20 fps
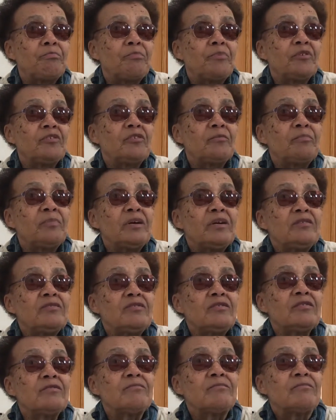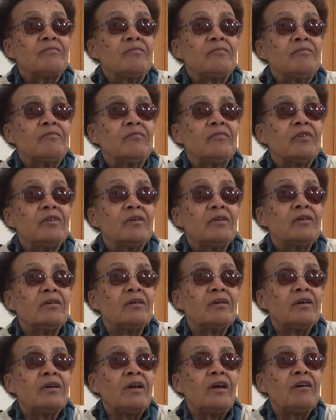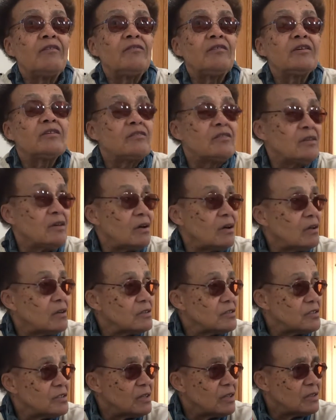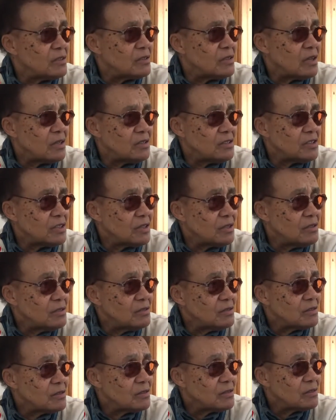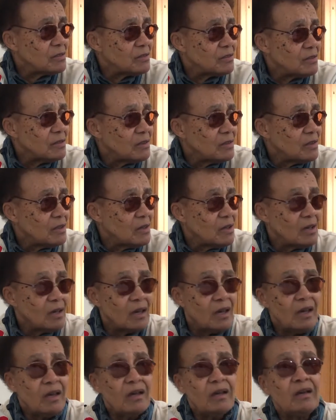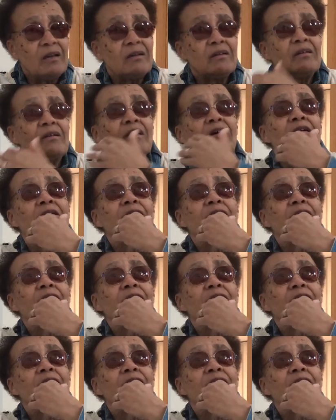But the basic Catholic theology has not changed. And